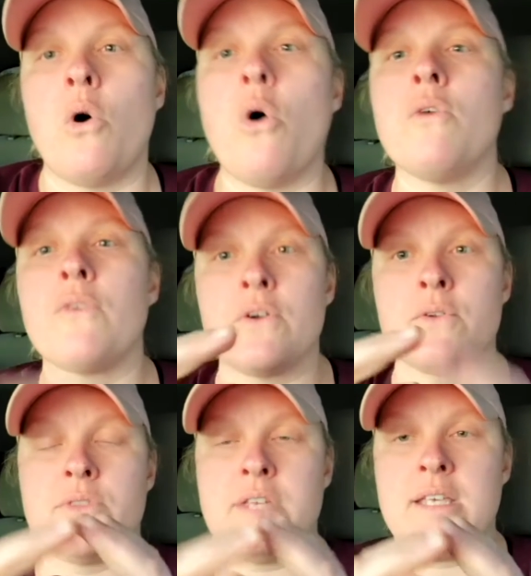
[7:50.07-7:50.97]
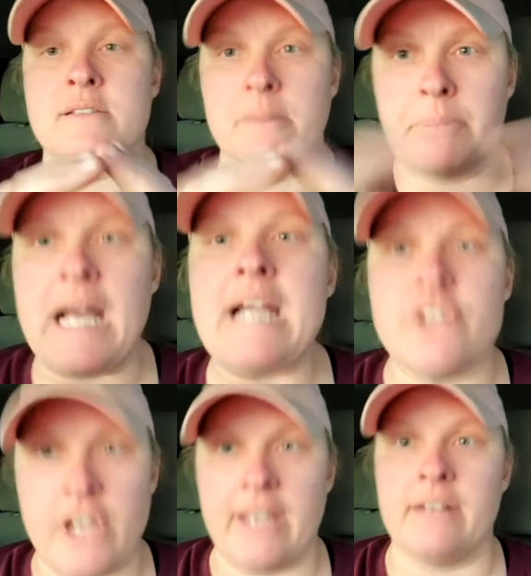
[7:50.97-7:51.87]
over the supply
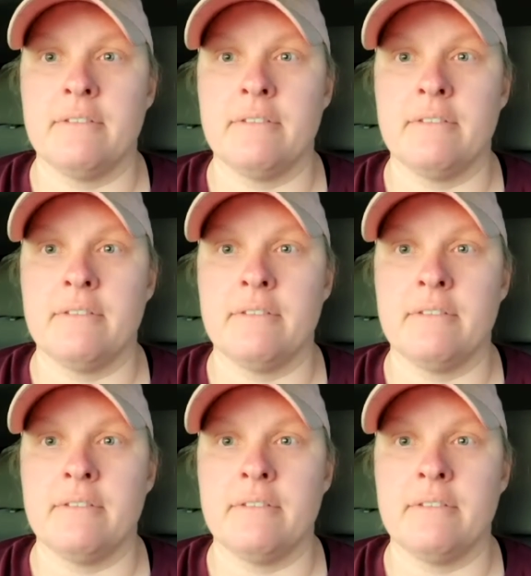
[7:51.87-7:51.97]
chain